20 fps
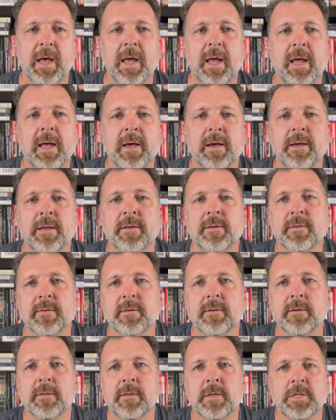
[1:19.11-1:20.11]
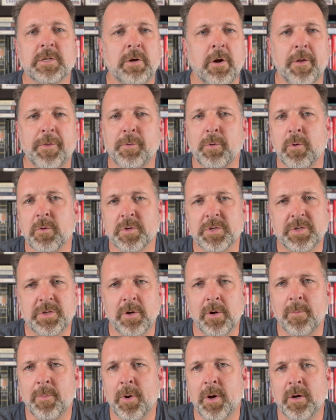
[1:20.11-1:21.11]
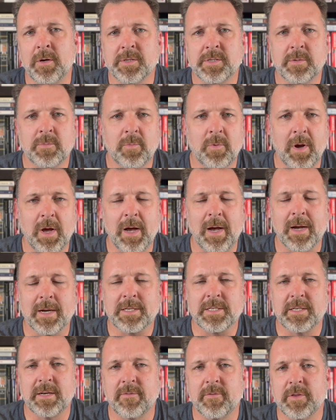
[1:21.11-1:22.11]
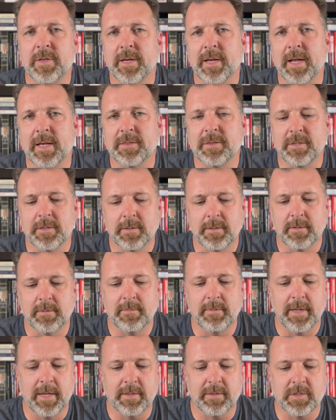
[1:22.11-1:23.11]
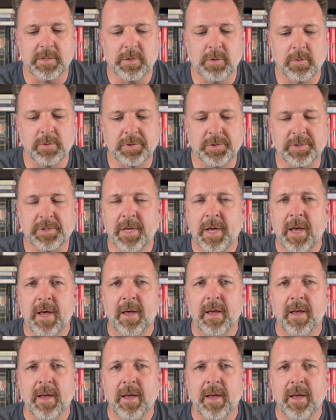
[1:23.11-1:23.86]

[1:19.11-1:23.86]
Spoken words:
And they started throwing snowballs and rocks and everything at the soldiers.